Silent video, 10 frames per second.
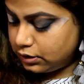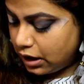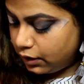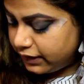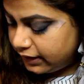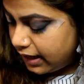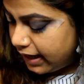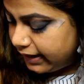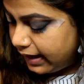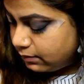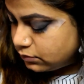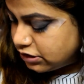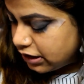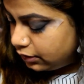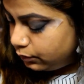now that I am
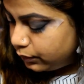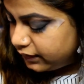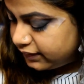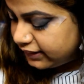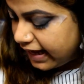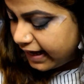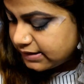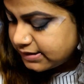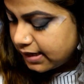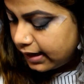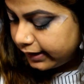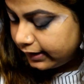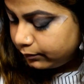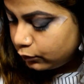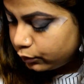done with that, I
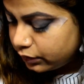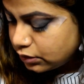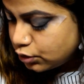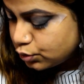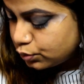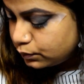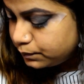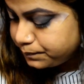am going to